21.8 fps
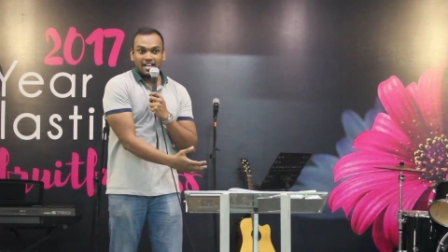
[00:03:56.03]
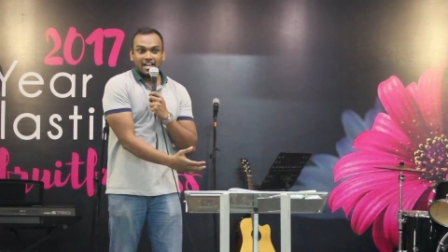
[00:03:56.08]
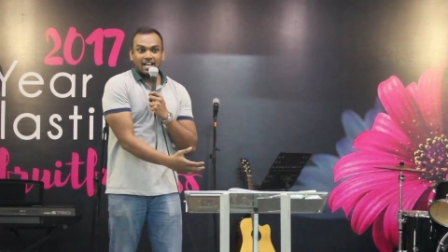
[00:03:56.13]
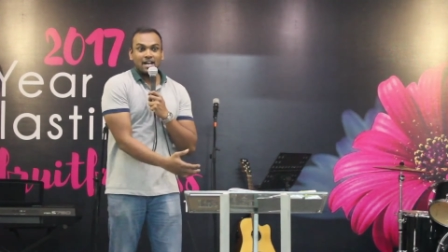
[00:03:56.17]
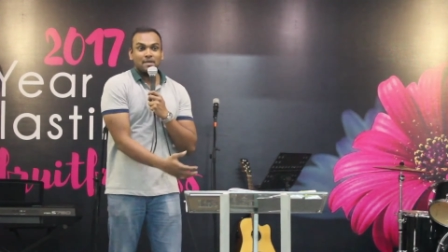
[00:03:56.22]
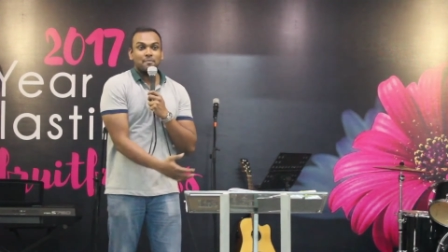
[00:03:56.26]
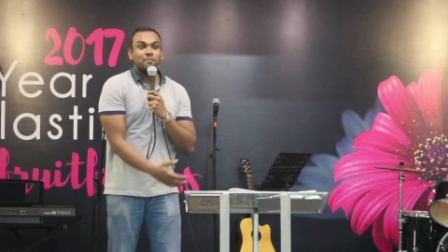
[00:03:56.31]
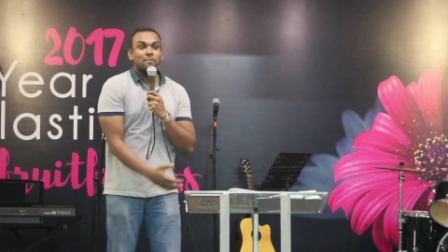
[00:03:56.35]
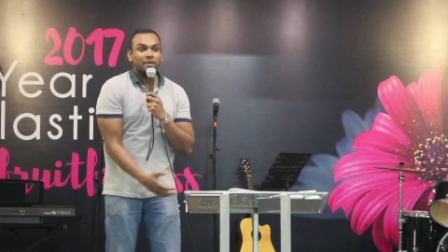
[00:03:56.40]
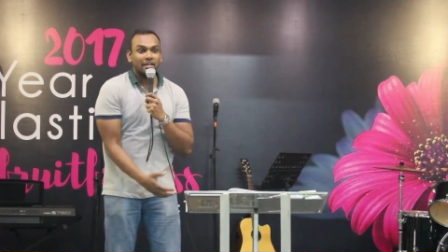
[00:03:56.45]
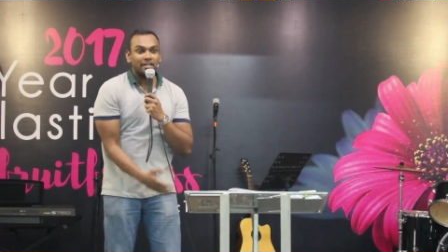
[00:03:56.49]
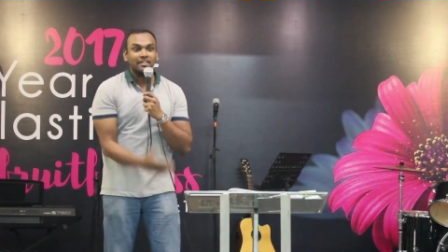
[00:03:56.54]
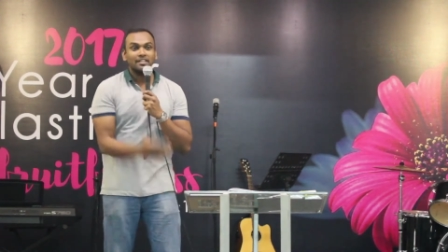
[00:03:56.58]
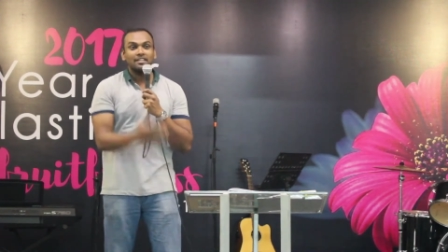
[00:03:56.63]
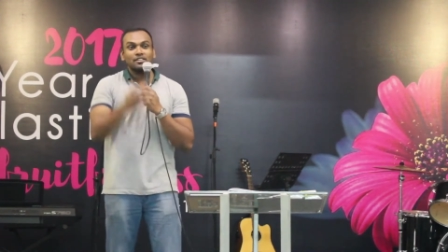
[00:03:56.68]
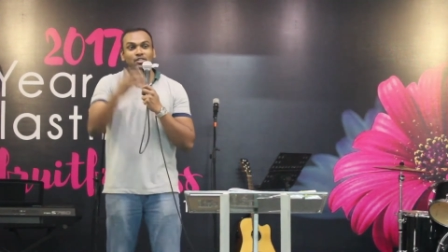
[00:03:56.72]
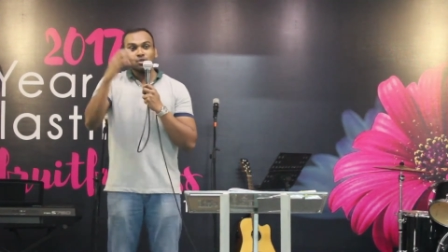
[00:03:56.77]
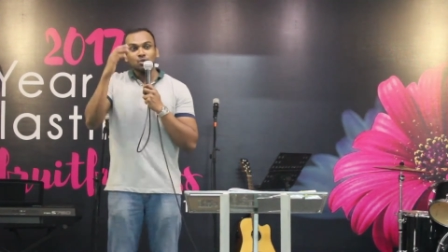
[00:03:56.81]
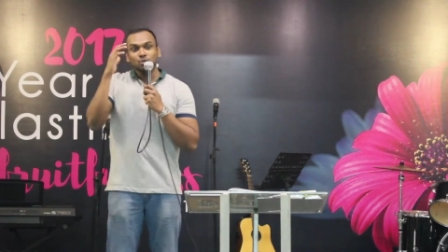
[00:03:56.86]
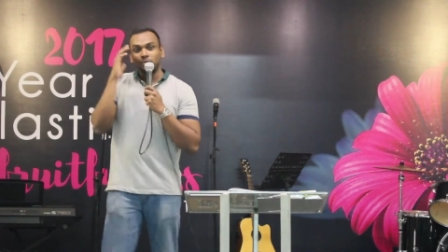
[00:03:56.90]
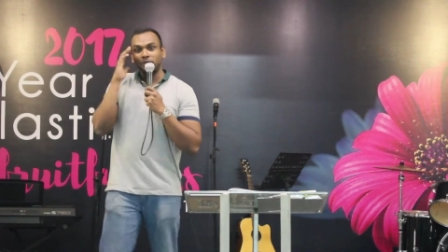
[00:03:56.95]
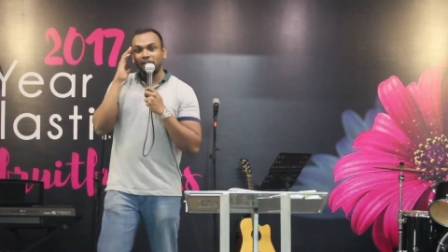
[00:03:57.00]
And Peter
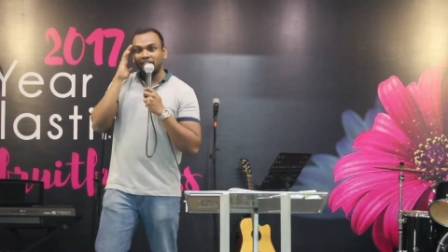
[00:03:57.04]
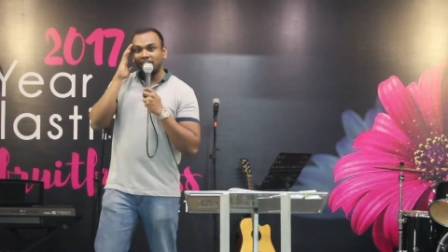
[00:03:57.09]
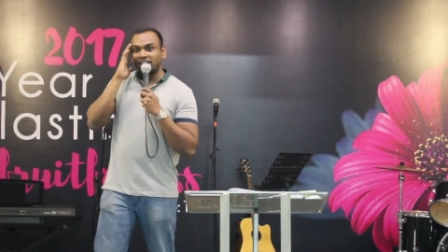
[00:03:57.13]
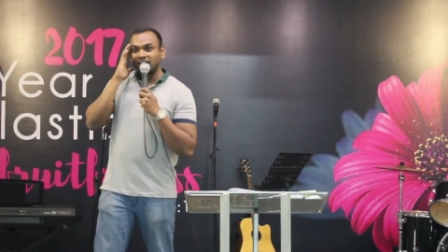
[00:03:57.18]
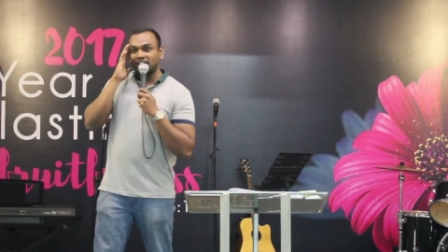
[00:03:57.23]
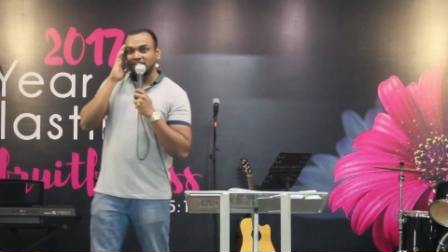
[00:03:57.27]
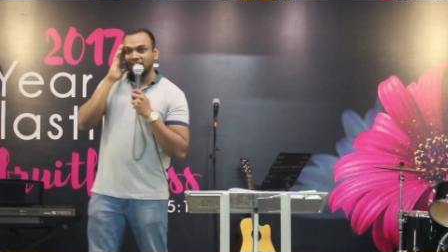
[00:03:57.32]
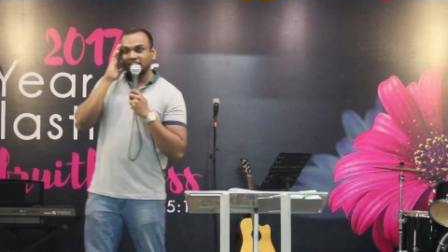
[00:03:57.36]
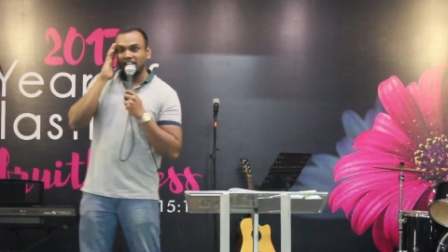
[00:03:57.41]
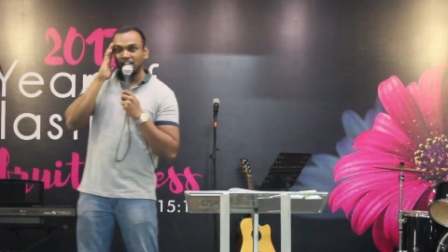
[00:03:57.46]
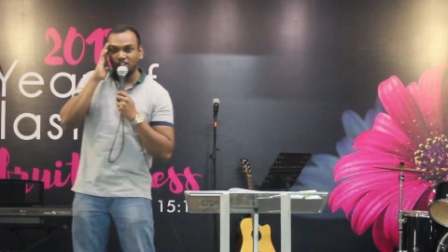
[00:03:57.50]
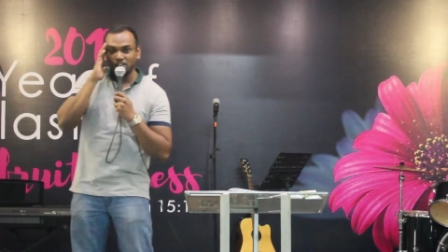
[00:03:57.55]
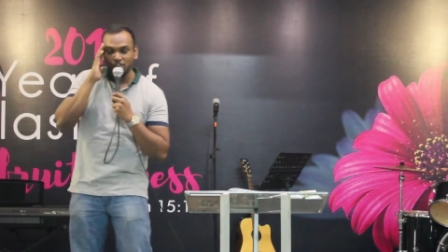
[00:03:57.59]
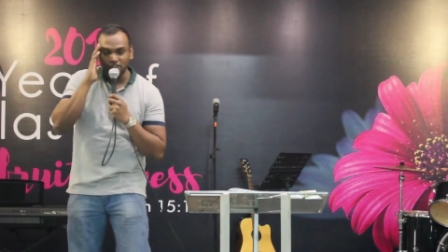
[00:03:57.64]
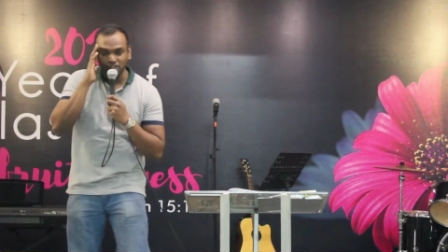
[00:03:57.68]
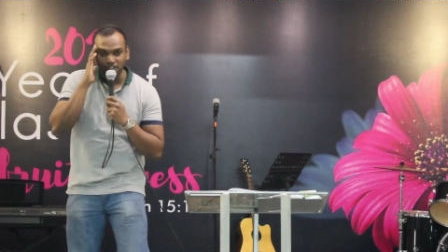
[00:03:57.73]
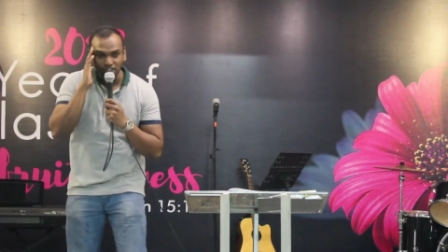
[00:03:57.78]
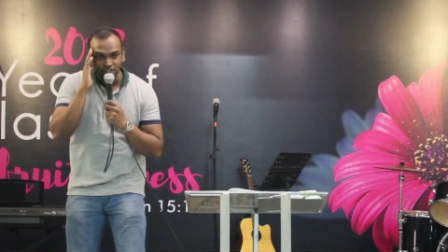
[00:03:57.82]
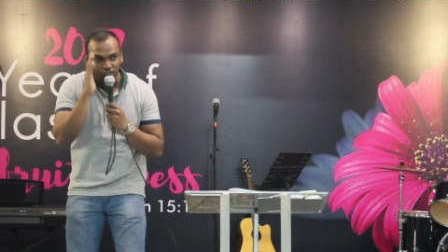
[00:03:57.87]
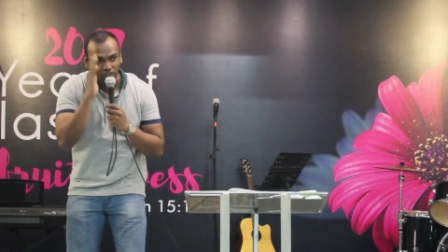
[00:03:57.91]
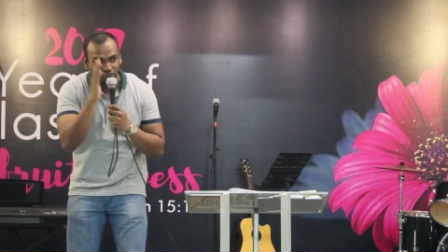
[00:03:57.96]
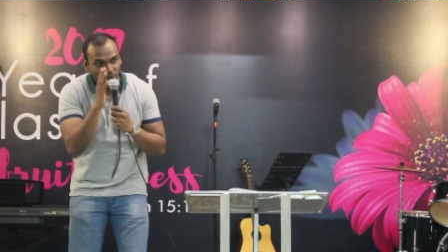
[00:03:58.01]
to be in that state of
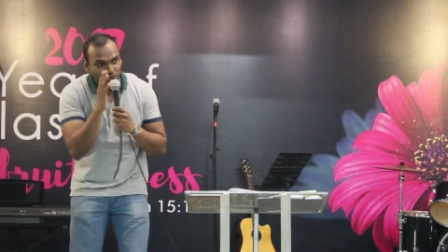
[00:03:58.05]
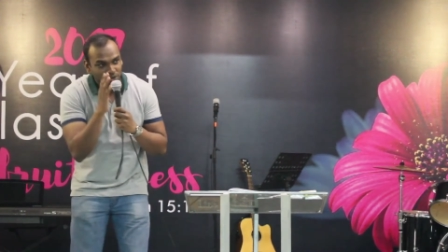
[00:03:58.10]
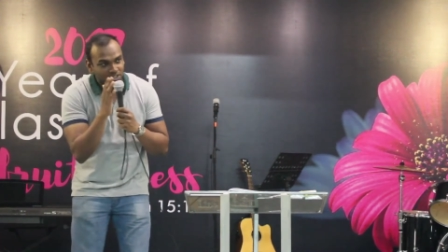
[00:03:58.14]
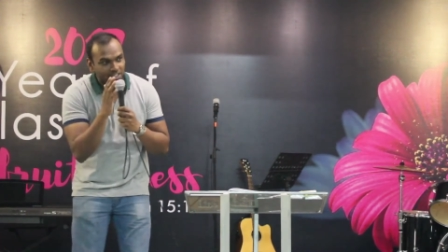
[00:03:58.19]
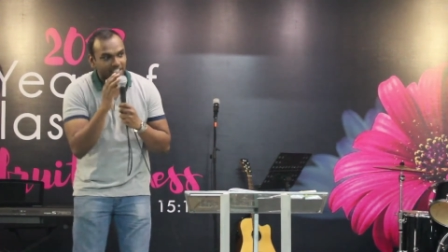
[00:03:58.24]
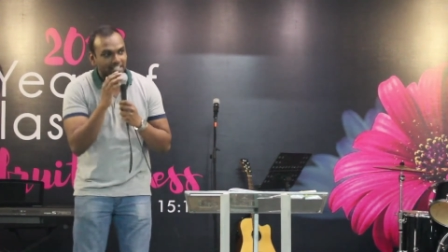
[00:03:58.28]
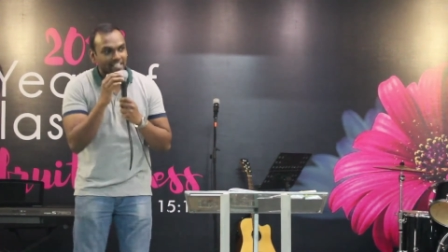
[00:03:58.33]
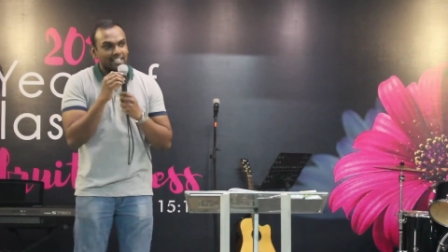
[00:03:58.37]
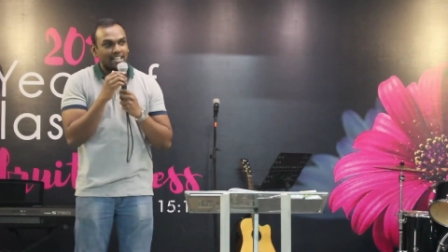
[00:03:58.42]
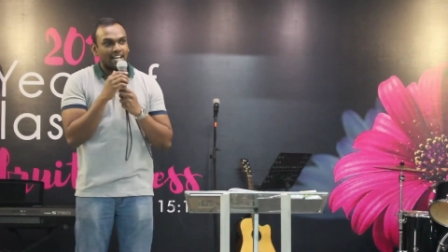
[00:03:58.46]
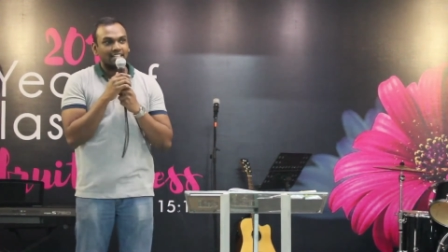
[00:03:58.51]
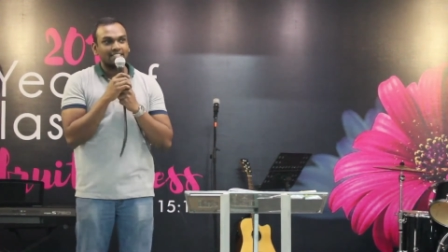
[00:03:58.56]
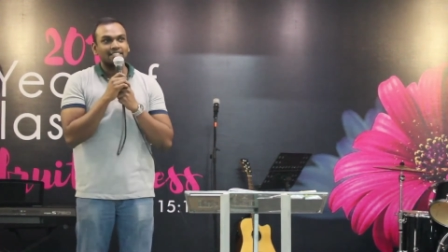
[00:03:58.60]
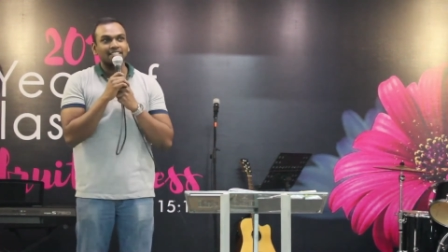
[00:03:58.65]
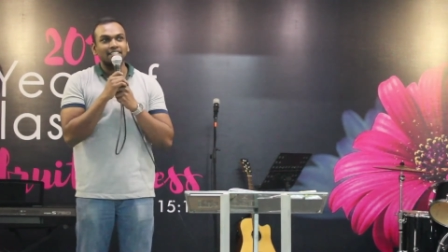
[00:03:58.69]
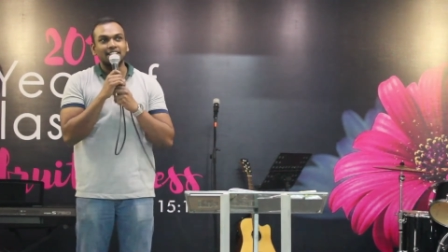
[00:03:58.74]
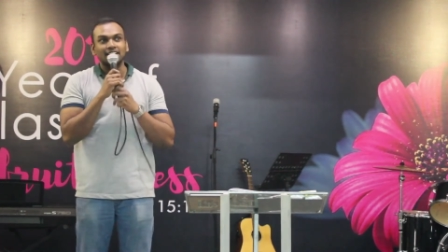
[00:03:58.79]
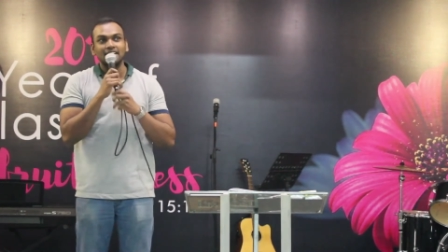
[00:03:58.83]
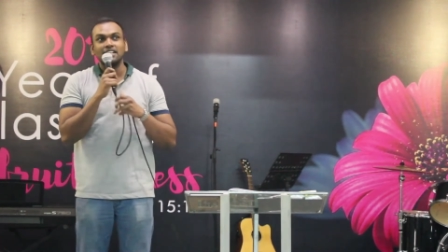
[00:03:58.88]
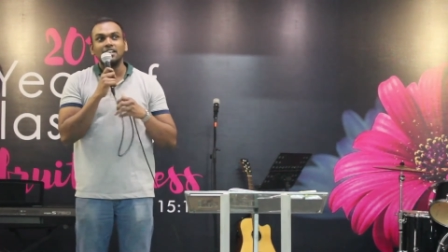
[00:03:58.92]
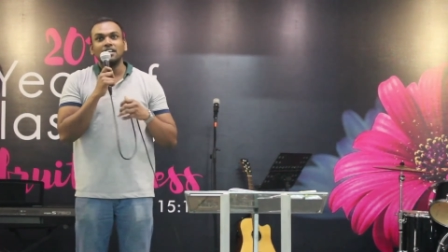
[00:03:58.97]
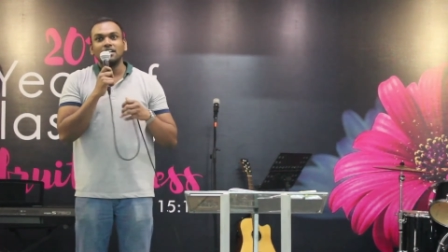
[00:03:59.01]
confusion and
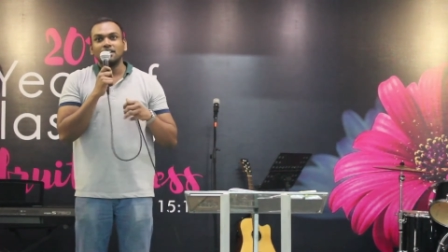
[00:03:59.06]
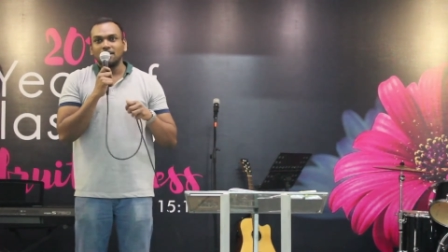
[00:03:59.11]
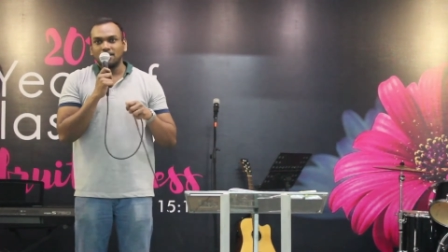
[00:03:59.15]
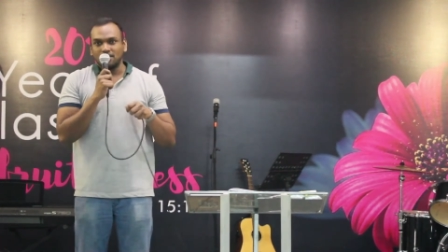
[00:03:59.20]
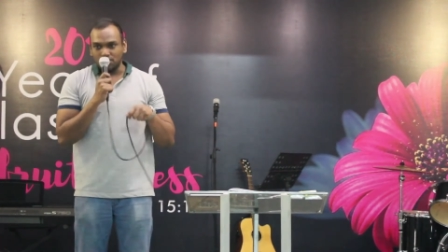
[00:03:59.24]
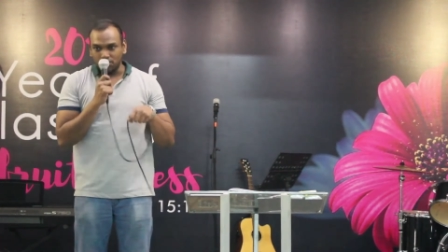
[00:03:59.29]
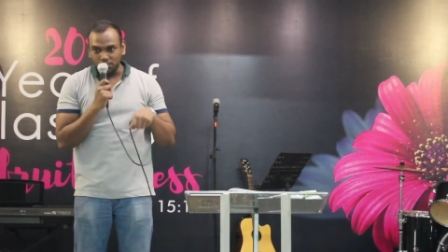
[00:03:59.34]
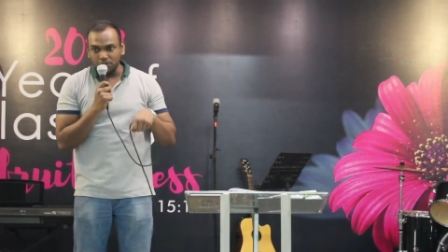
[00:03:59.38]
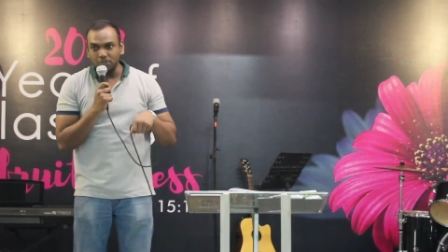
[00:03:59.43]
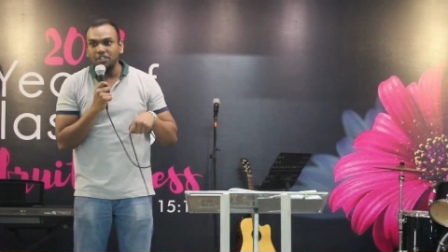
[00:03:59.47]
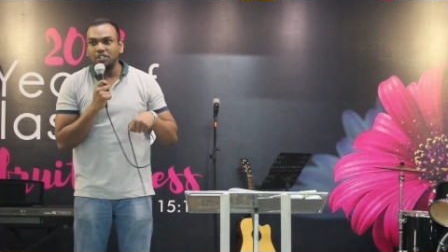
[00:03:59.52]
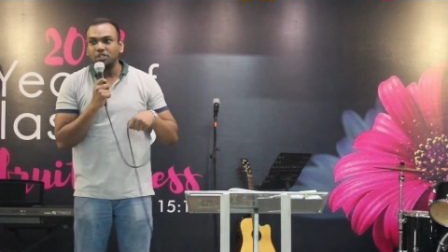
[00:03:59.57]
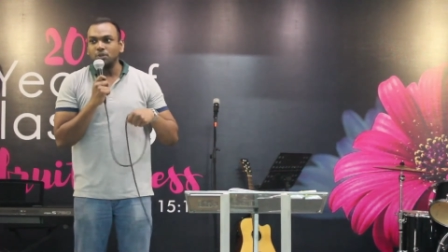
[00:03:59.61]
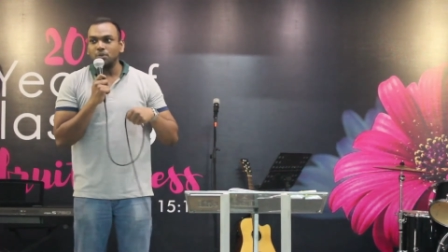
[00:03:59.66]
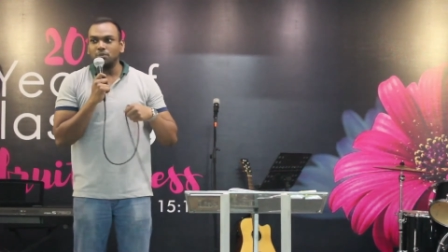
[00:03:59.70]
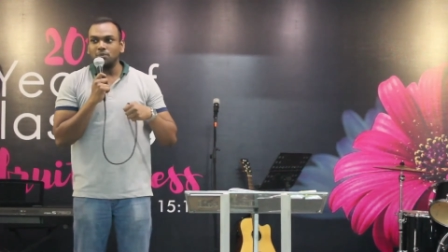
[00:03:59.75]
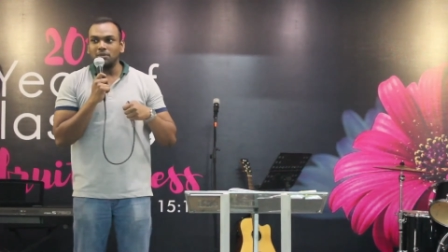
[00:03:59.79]
asking, do you need to